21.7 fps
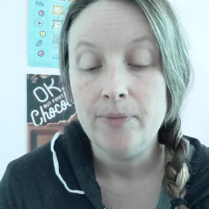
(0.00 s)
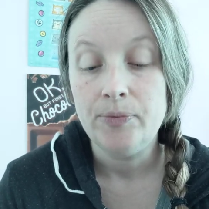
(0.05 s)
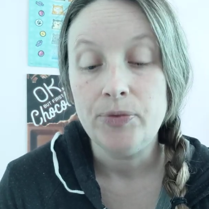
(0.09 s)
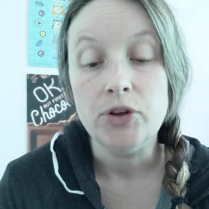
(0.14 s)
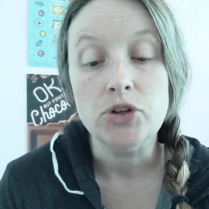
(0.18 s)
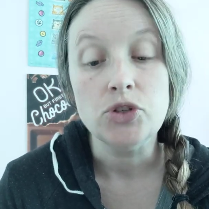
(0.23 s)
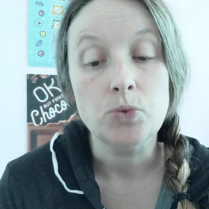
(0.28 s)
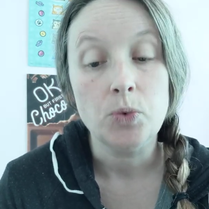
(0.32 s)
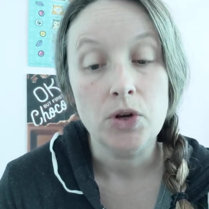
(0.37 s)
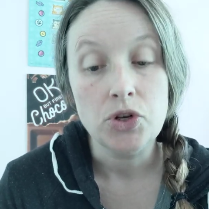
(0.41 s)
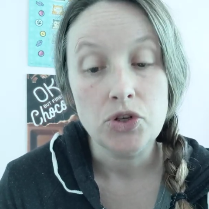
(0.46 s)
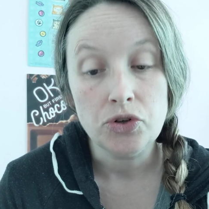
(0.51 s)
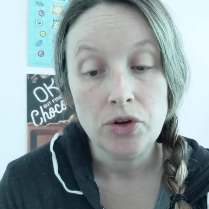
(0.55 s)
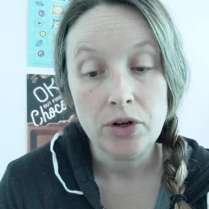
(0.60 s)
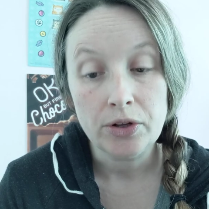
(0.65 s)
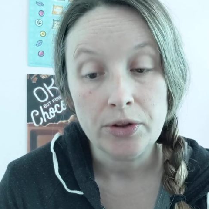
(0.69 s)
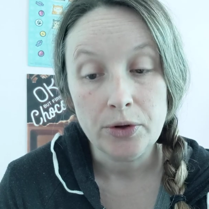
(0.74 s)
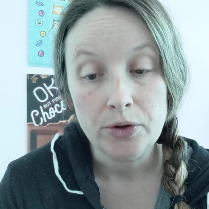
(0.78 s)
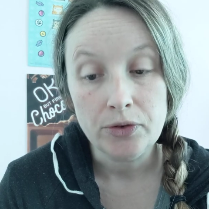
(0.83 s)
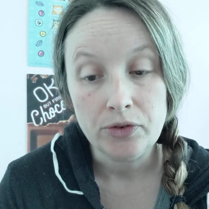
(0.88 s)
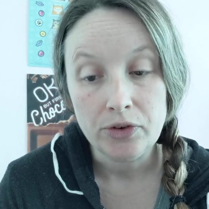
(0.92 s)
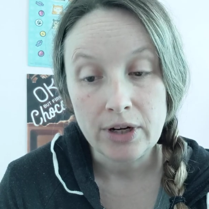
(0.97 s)
There's 1
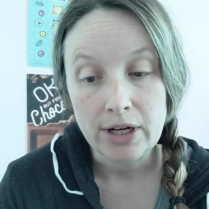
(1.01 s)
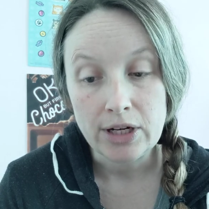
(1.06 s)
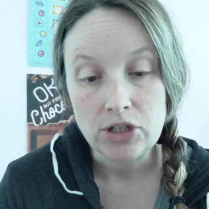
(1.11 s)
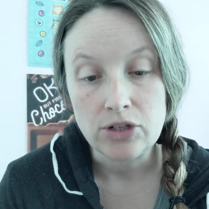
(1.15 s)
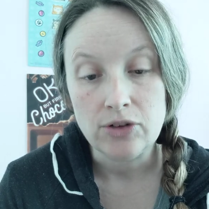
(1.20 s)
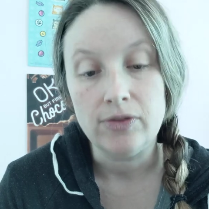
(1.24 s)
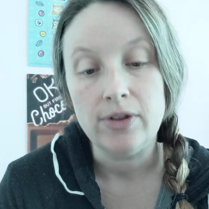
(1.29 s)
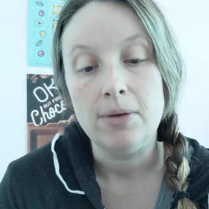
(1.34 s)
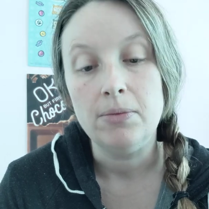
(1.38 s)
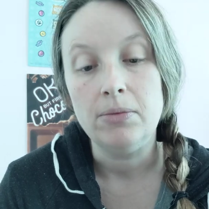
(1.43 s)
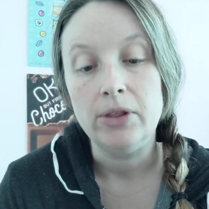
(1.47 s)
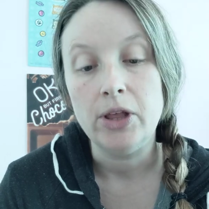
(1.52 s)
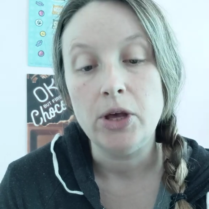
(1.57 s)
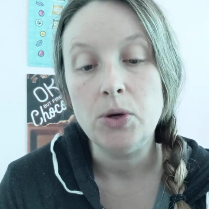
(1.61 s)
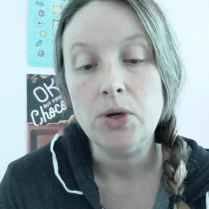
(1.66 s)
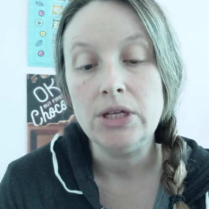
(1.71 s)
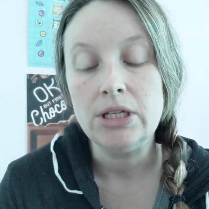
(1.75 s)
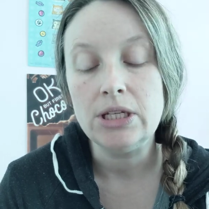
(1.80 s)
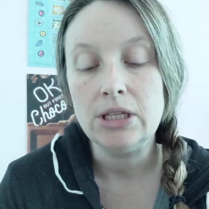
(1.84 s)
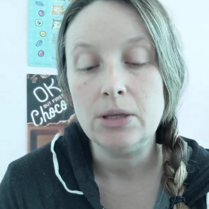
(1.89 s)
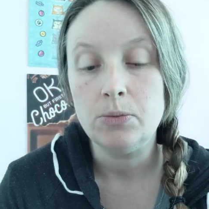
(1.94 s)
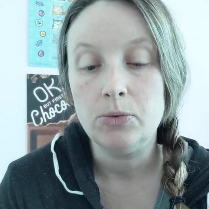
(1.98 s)
truckload for each of them,
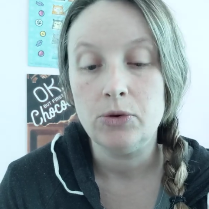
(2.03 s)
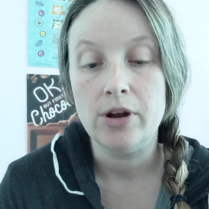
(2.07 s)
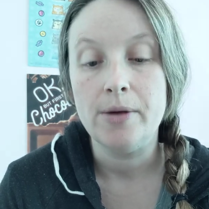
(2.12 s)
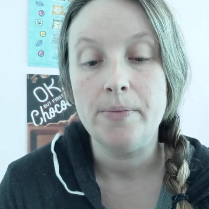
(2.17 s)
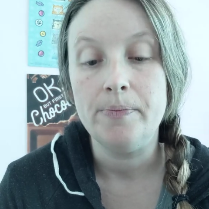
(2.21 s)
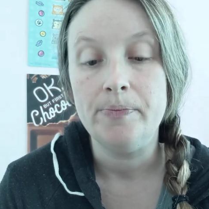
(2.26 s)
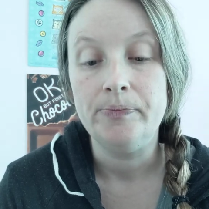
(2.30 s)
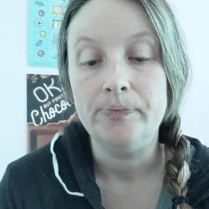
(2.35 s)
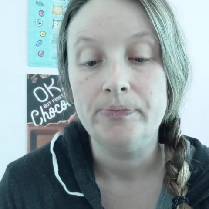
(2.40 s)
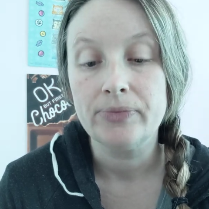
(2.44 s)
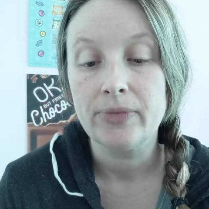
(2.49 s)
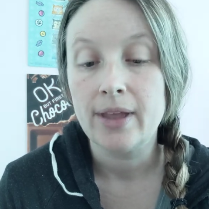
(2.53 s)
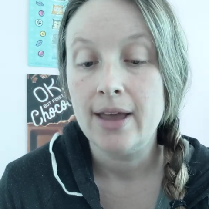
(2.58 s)
loaded to the brim.